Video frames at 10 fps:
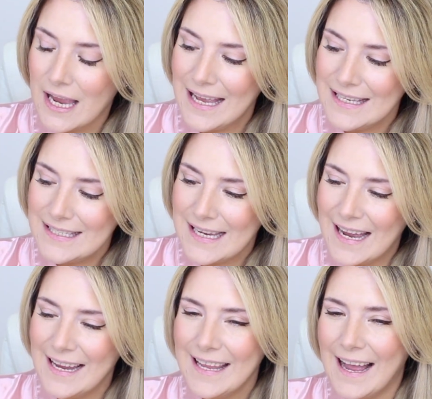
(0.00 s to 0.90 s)
And
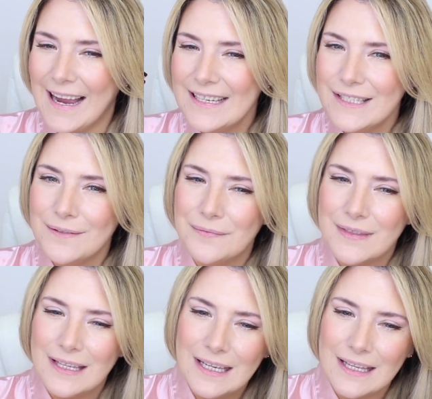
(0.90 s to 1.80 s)
I kind of
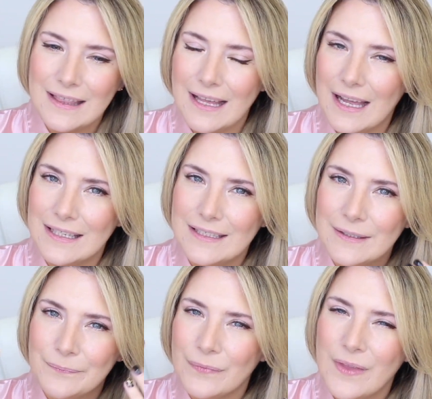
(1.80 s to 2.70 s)
think that
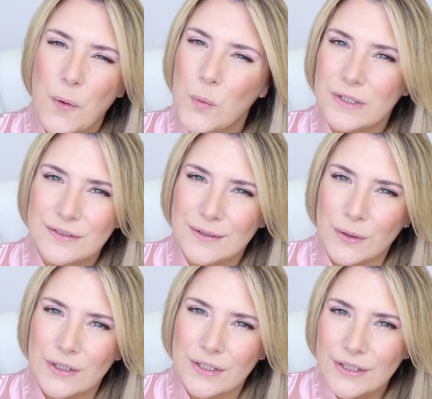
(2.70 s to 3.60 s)
they wouldn't
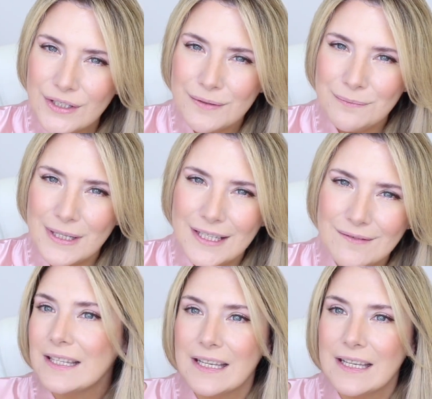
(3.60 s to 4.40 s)
look good on me.